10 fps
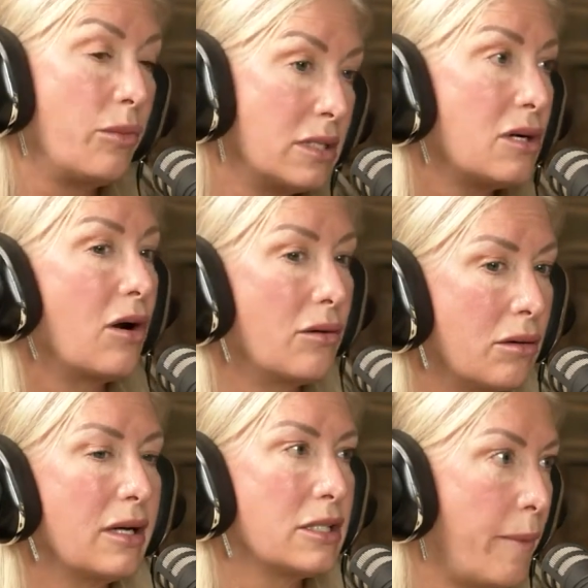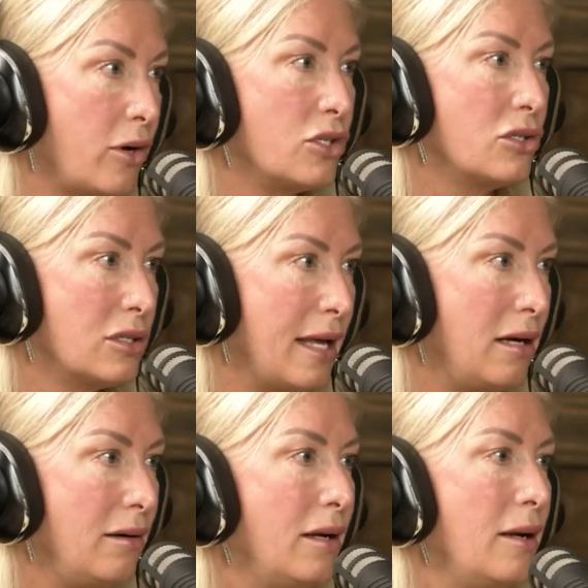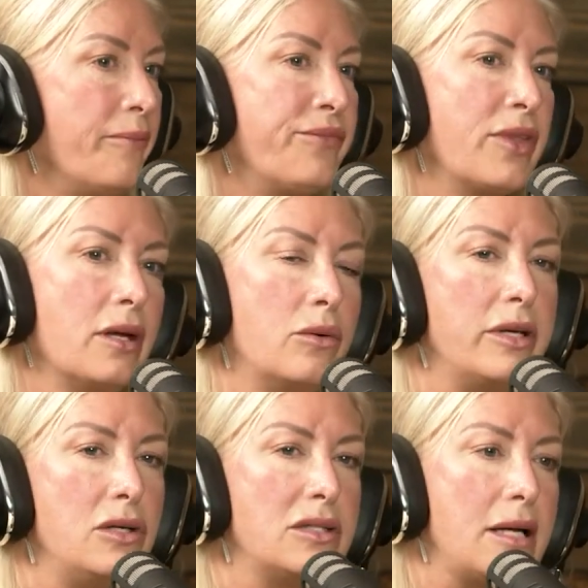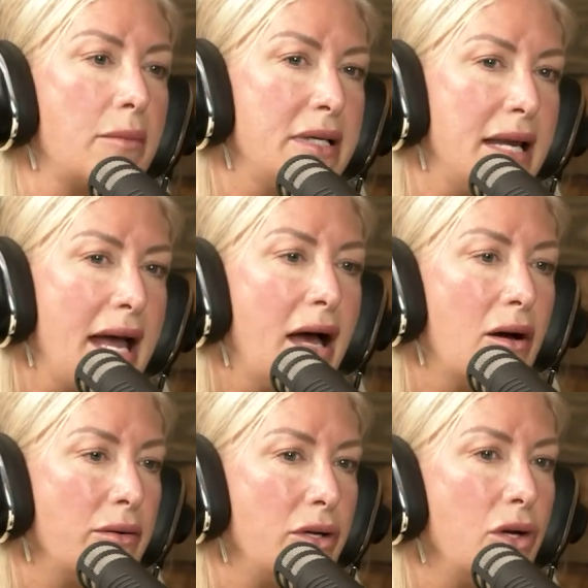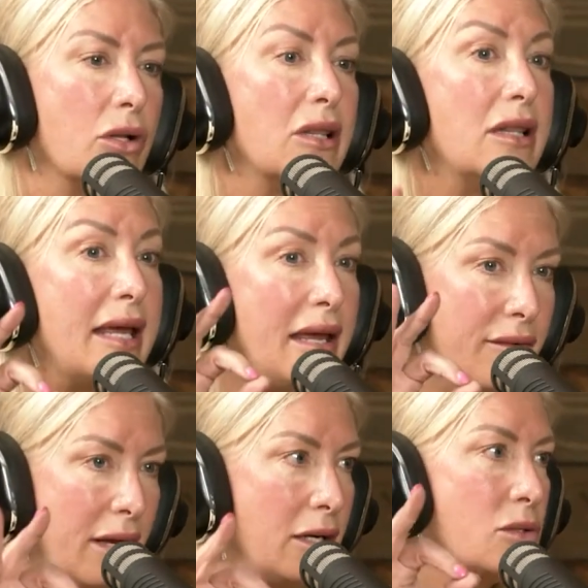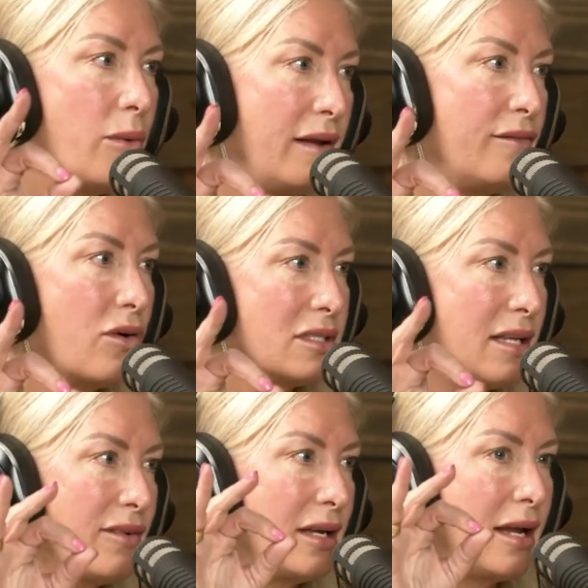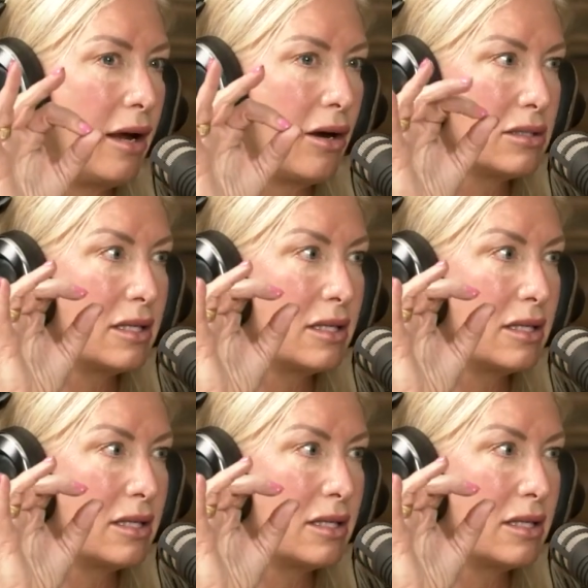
start exposures then. When you step down, you're leaving 24/7 care.